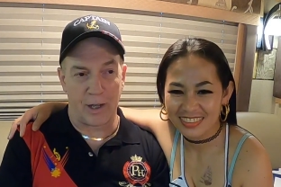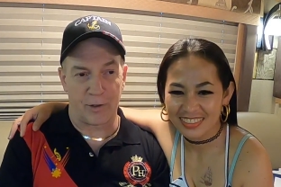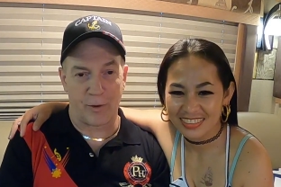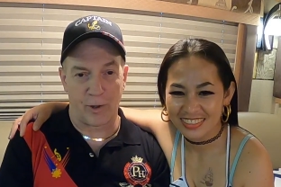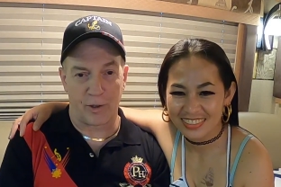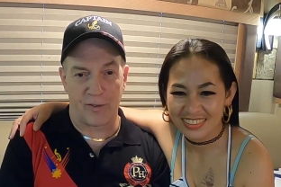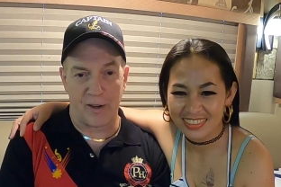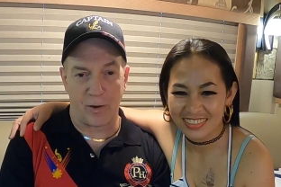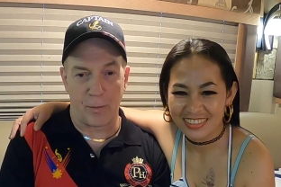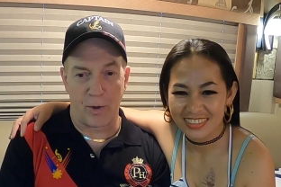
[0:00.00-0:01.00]
Speaker 1: as far as
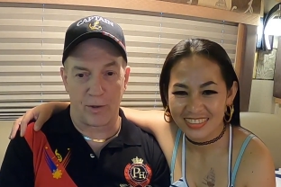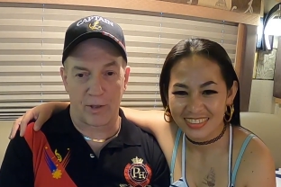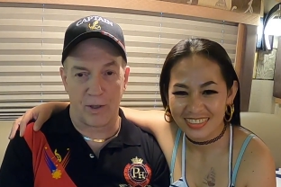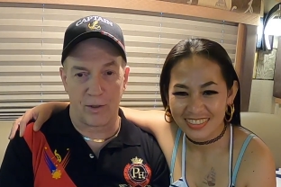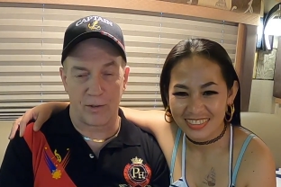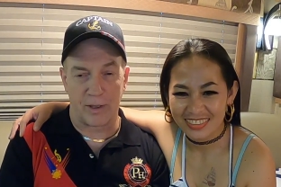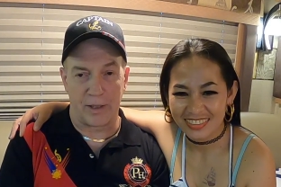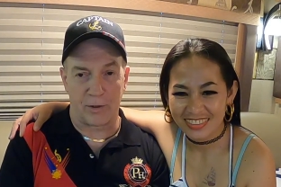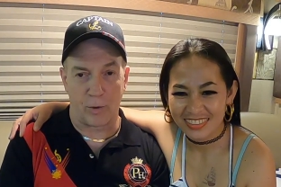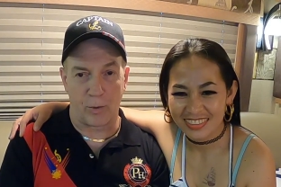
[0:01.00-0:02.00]
favorite boats goes,
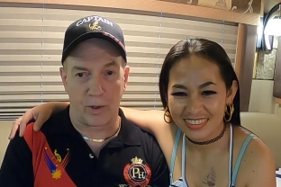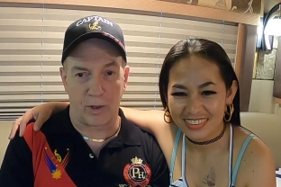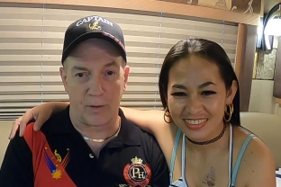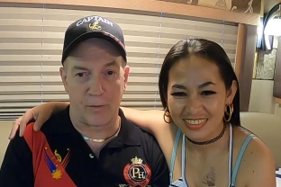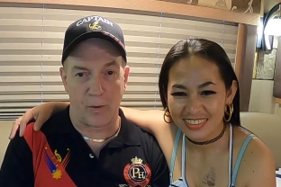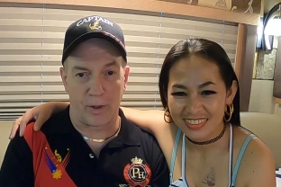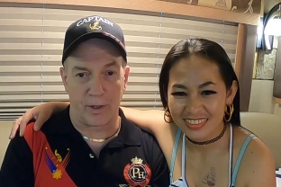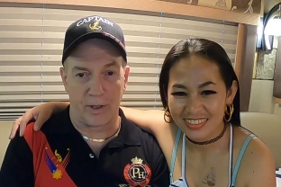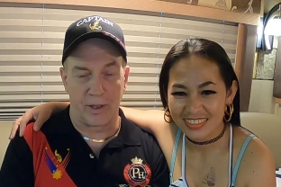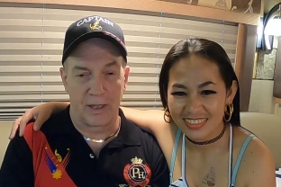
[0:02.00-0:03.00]
and so we're looking
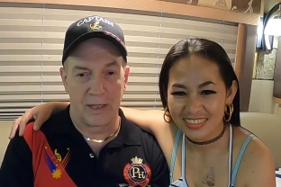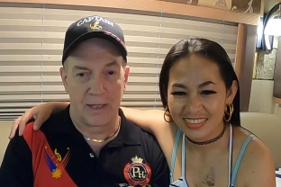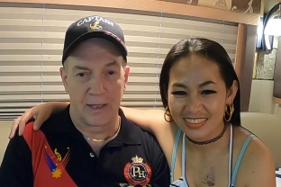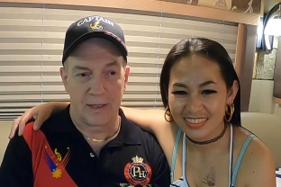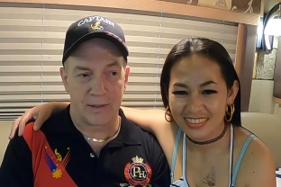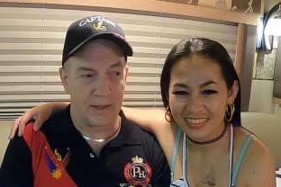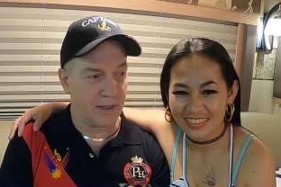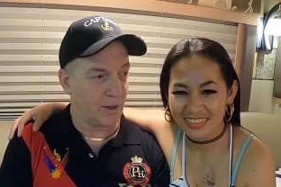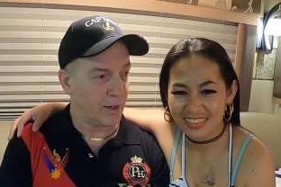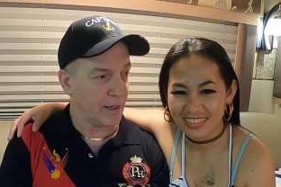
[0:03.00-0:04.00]
forward to
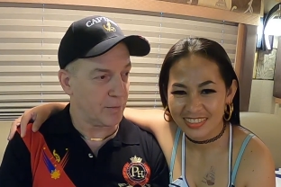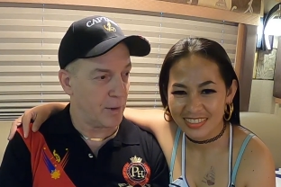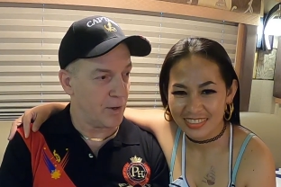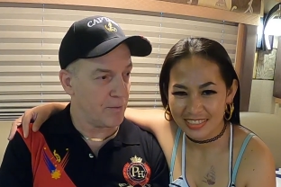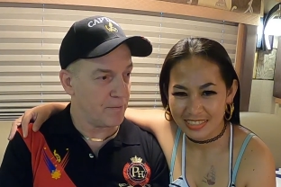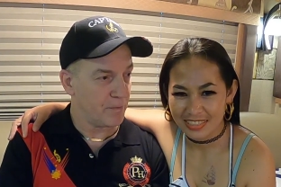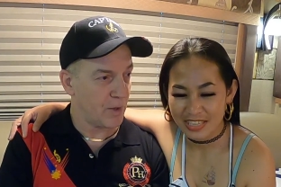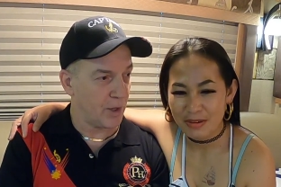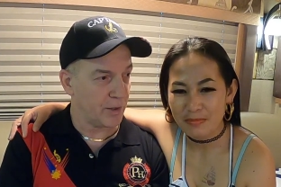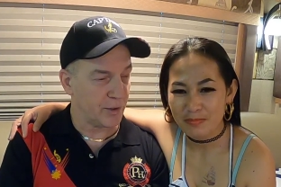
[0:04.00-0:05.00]
seeing our next boat
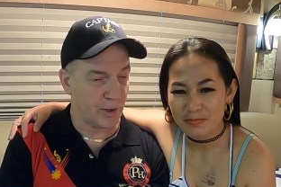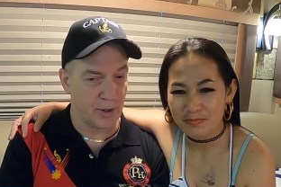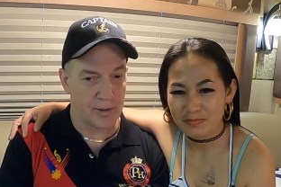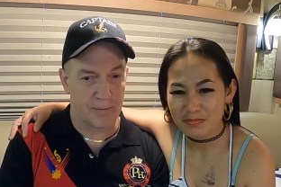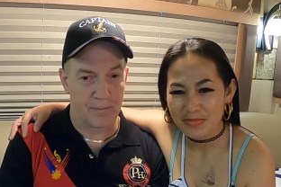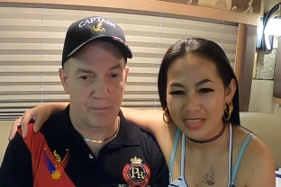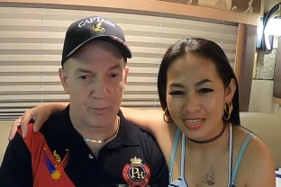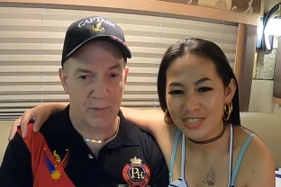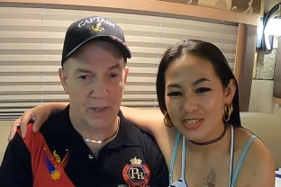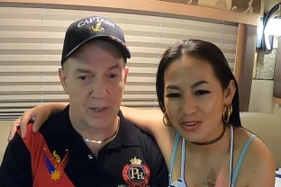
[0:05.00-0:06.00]
yep. on the search.
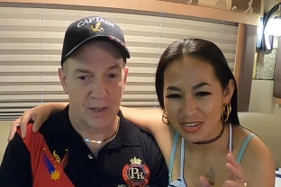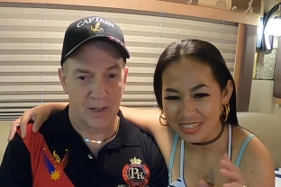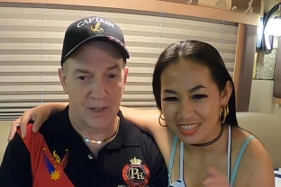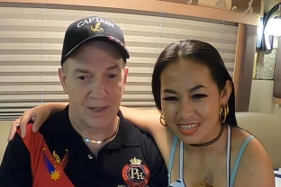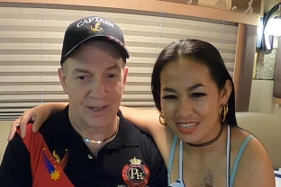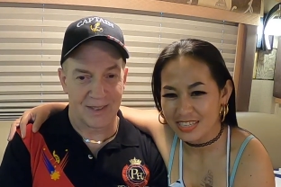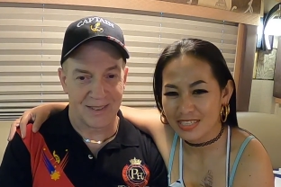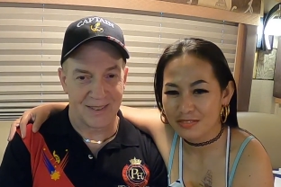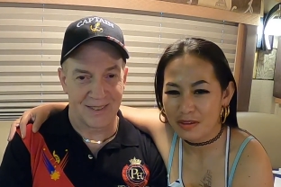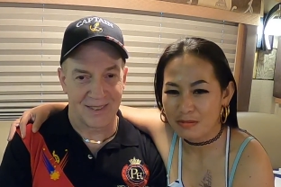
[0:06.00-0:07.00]
Speaker 2: In short,
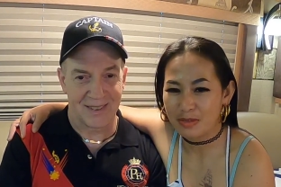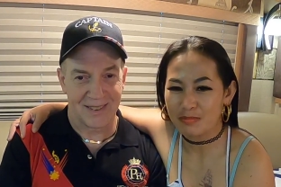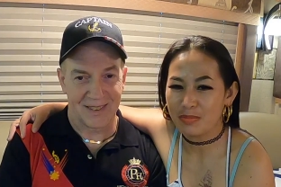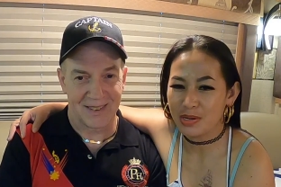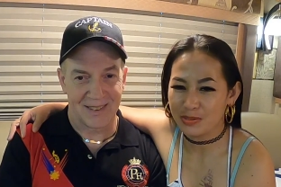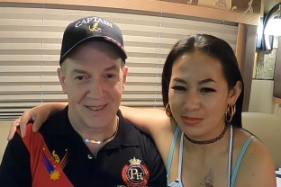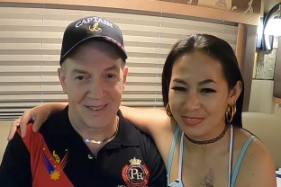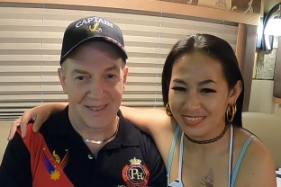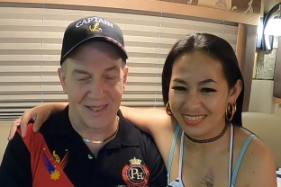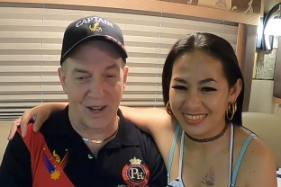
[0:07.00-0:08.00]
his favorite boat.
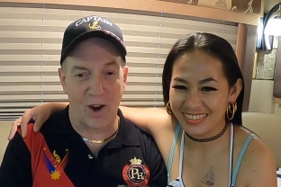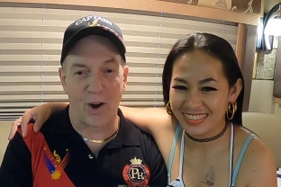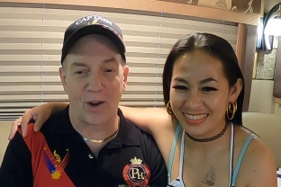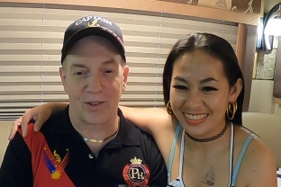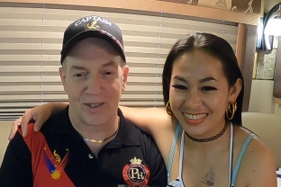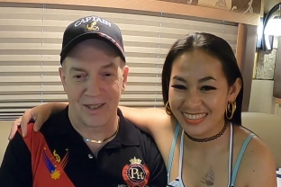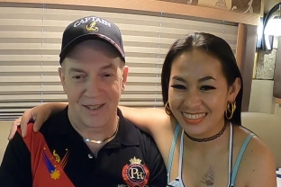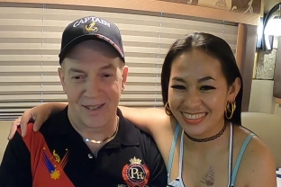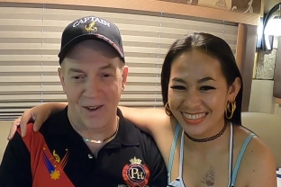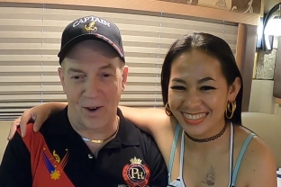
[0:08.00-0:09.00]
Speaker 1: Yeah, ours,
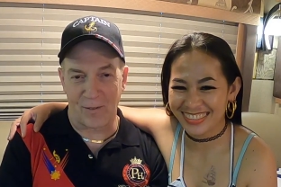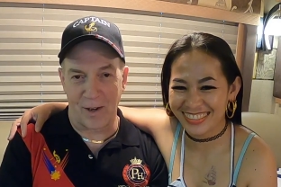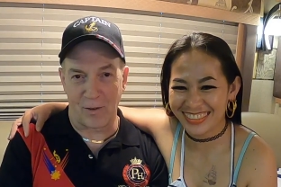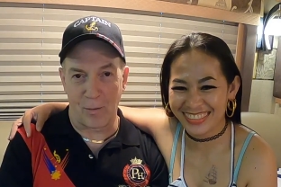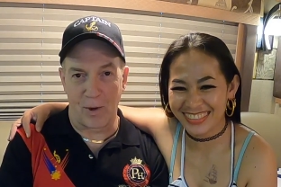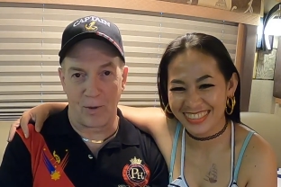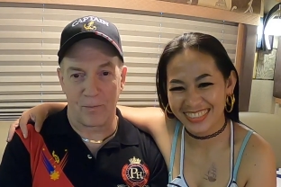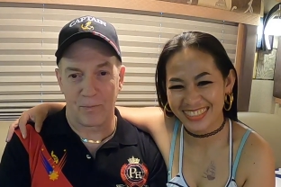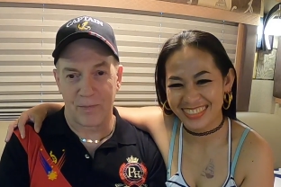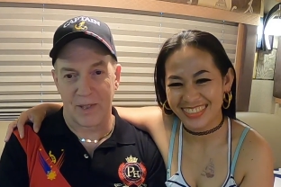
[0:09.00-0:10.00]
our favorite
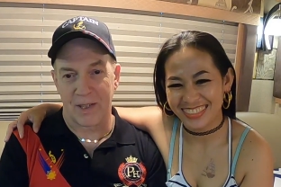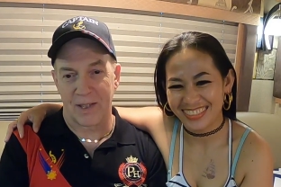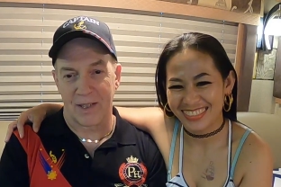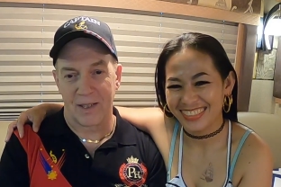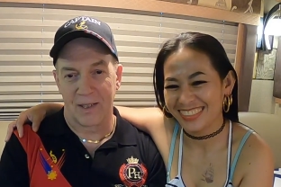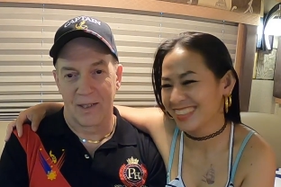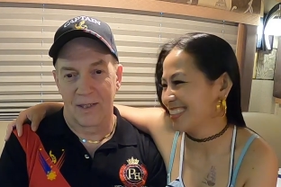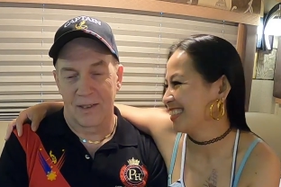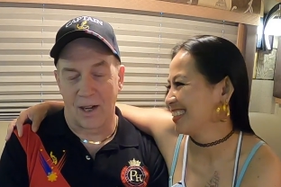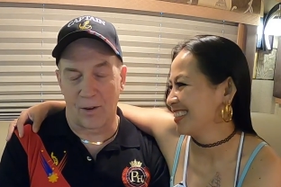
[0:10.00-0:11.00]
boat.
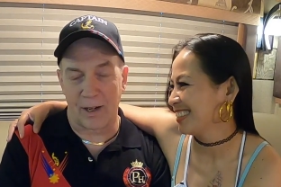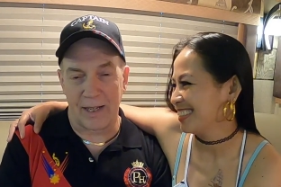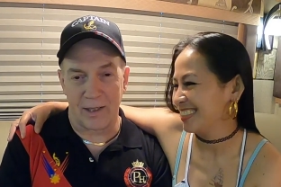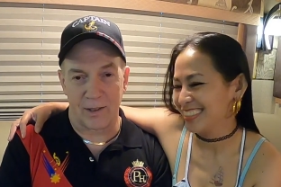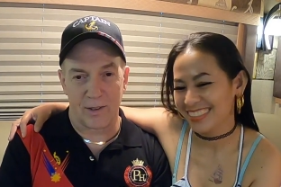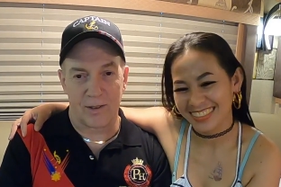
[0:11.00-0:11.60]
All right,